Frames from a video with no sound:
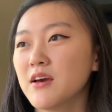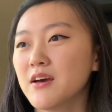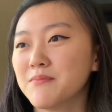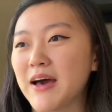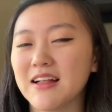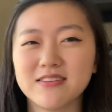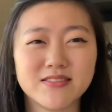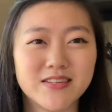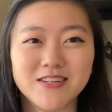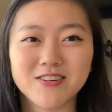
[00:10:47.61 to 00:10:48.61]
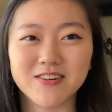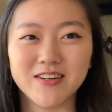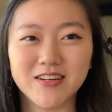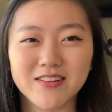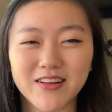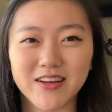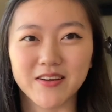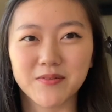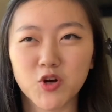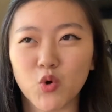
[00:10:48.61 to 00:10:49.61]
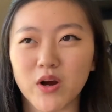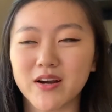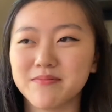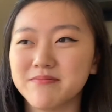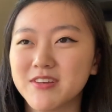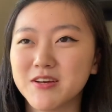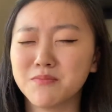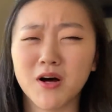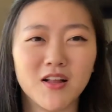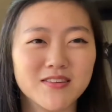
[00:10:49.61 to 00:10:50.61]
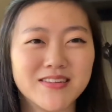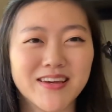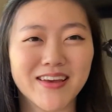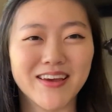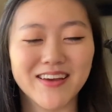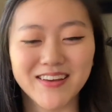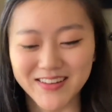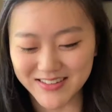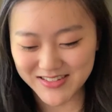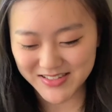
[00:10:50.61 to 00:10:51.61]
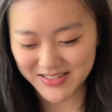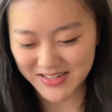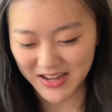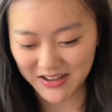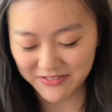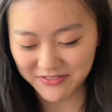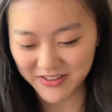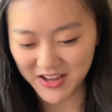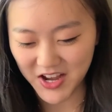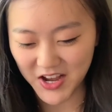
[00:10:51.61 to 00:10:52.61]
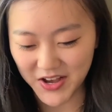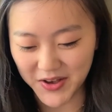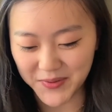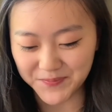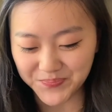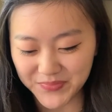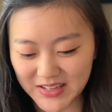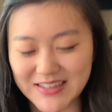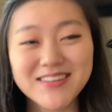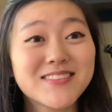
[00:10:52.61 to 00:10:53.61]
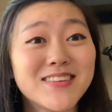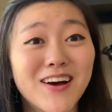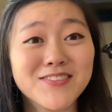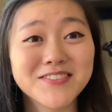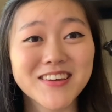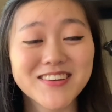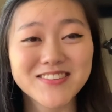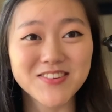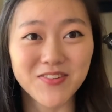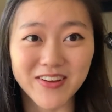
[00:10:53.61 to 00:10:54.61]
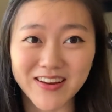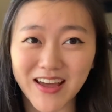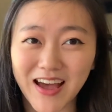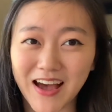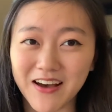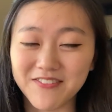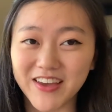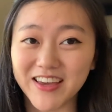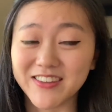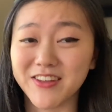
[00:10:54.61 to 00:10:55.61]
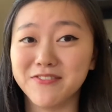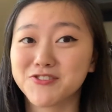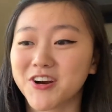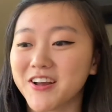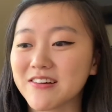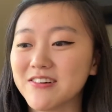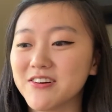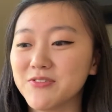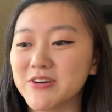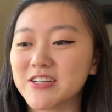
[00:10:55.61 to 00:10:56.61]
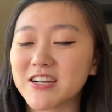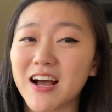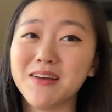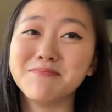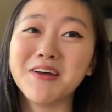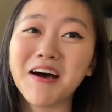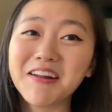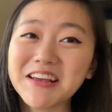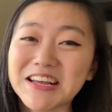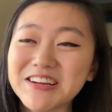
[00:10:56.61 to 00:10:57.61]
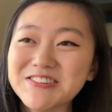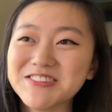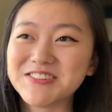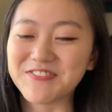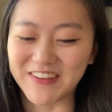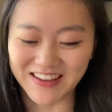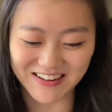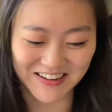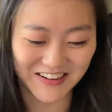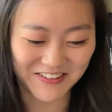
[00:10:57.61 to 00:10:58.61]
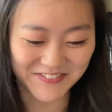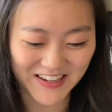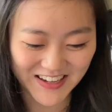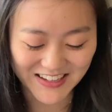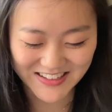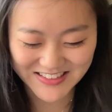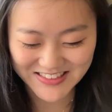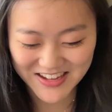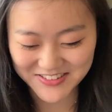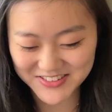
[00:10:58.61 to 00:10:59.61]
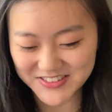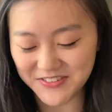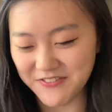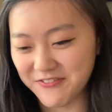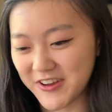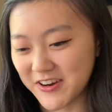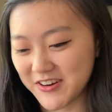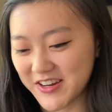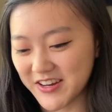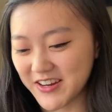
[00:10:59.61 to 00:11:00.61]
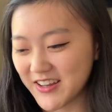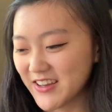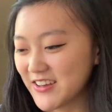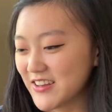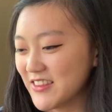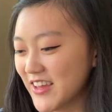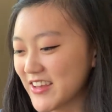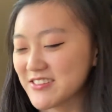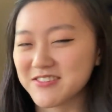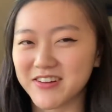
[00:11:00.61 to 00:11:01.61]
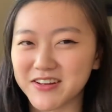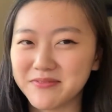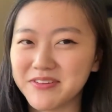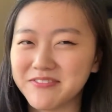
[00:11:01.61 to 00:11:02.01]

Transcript: palace intrigue, like court politicking stuff. It sounds like it's going to have a love triangle, which I'm not a huge fan of. It sounds very like it's going to be